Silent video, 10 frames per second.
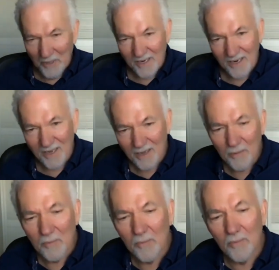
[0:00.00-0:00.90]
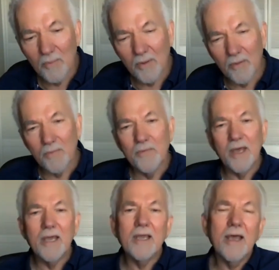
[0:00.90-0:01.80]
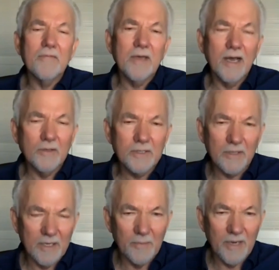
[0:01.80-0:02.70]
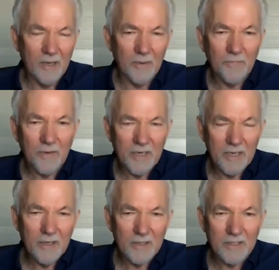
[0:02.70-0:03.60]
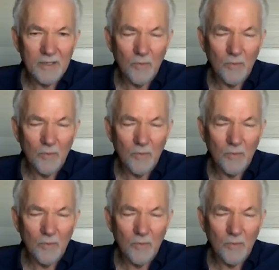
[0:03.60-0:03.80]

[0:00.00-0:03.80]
But they have counseled him now for years,